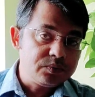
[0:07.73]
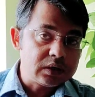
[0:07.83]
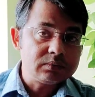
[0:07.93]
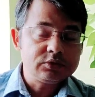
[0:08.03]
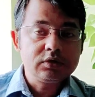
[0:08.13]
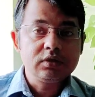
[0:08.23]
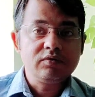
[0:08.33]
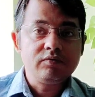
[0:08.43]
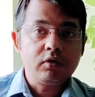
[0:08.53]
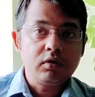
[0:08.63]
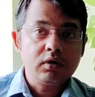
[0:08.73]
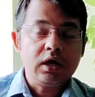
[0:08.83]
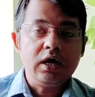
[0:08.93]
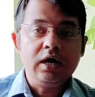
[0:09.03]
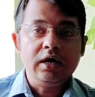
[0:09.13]
welcome to another vlog,
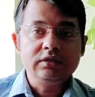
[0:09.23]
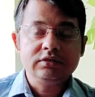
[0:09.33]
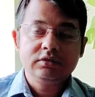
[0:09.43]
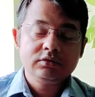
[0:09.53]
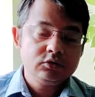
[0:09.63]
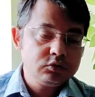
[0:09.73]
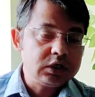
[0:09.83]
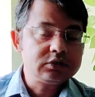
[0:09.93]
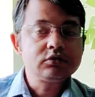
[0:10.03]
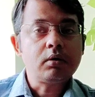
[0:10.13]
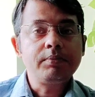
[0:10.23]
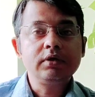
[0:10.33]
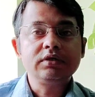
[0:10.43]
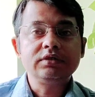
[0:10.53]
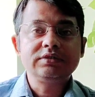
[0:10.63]
and today's
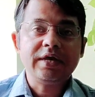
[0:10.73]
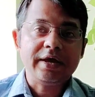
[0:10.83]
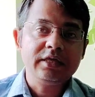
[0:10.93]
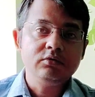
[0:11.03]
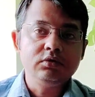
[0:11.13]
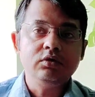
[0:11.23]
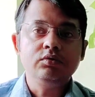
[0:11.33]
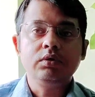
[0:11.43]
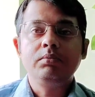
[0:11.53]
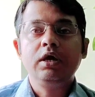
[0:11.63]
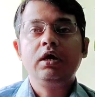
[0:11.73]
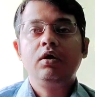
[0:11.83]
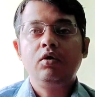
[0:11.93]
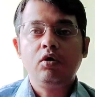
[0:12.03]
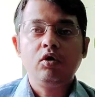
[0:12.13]
topic is acute leukemia
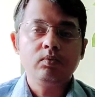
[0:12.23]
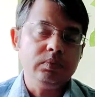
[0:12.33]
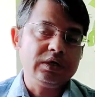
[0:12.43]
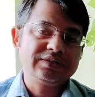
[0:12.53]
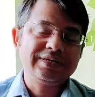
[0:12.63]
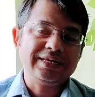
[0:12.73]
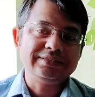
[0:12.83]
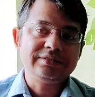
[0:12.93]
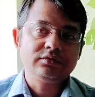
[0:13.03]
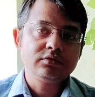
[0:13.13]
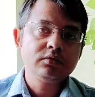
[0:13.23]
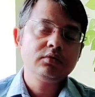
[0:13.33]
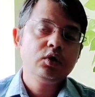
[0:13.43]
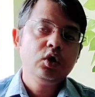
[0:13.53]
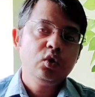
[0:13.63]
or blood cancer.
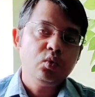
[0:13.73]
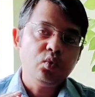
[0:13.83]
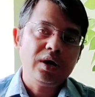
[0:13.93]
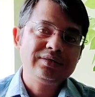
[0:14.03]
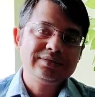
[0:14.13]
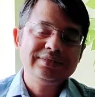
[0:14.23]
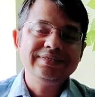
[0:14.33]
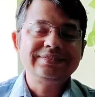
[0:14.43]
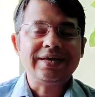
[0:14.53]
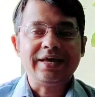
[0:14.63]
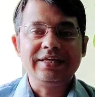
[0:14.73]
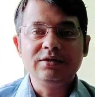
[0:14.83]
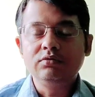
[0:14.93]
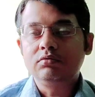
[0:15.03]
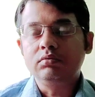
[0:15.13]
So what is
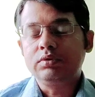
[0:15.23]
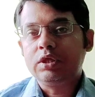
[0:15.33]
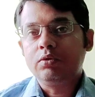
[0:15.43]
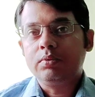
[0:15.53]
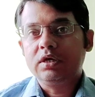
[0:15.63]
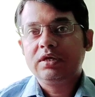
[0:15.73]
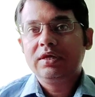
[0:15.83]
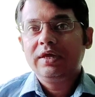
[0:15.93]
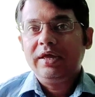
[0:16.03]
acute leukemia?